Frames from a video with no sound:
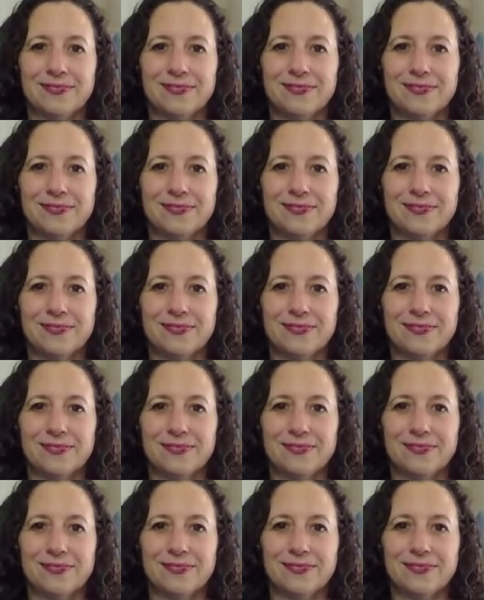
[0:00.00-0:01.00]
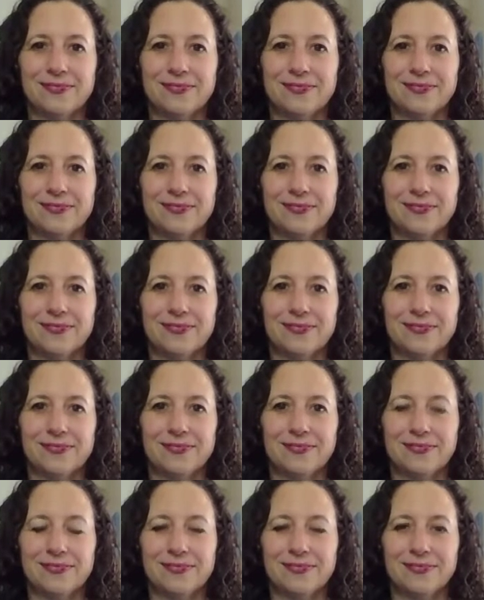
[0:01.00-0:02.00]

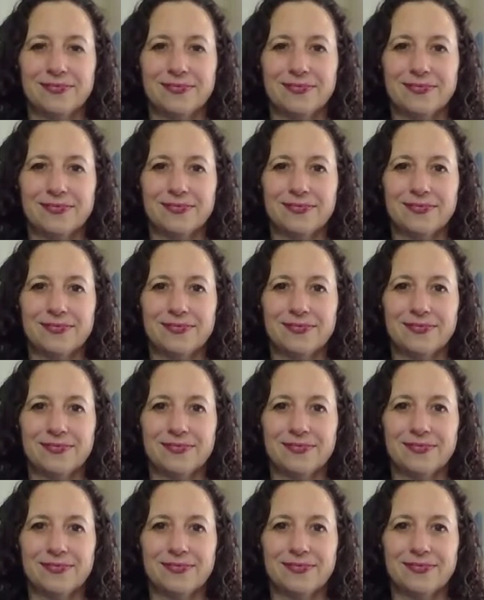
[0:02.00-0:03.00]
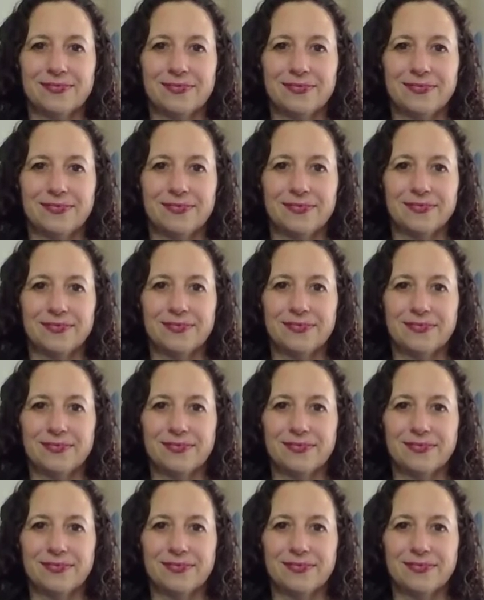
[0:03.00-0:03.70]
[no speech]